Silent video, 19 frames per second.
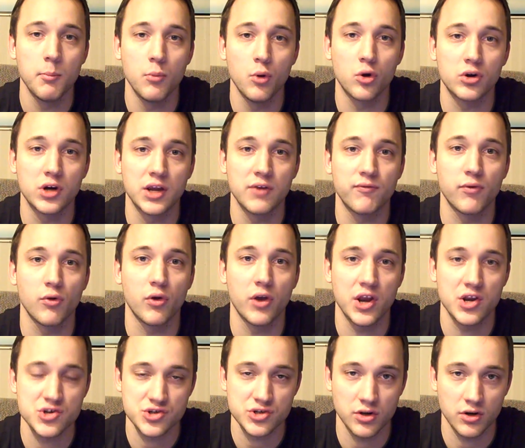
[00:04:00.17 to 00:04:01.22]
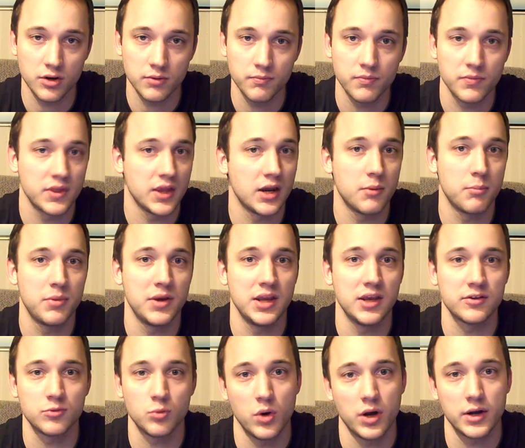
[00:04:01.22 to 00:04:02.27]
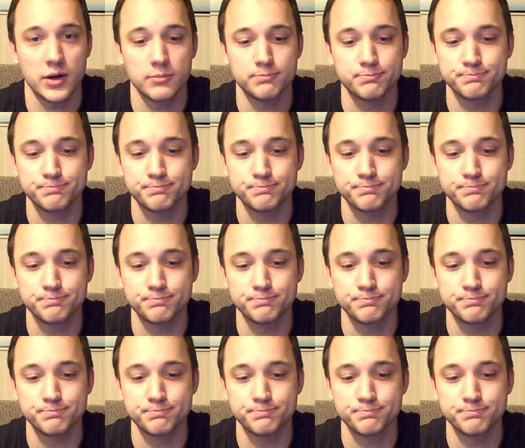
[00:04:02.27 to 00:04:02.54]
more influential than PS1.